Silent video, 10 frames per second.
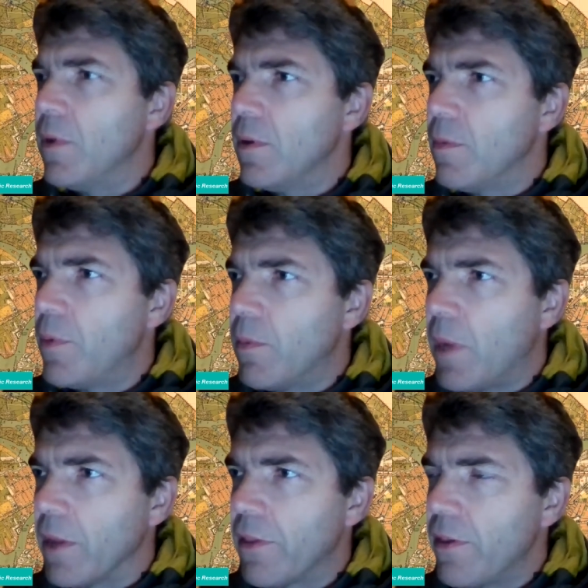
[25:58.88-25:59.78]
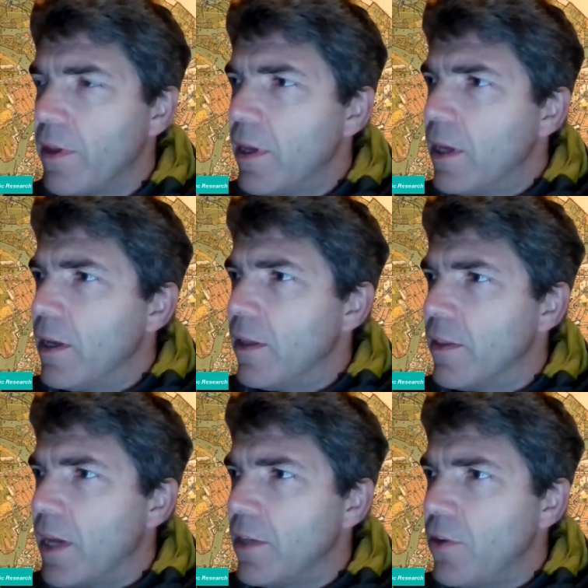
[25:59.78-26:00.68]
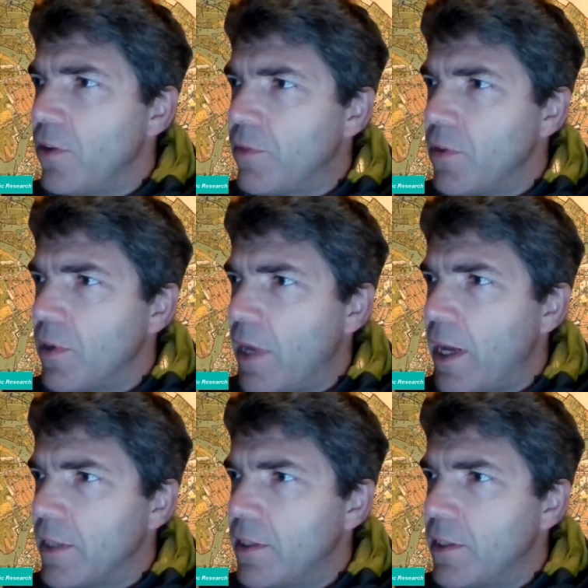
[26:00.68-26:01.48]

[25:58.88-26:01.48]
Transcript: per month. Then you have to add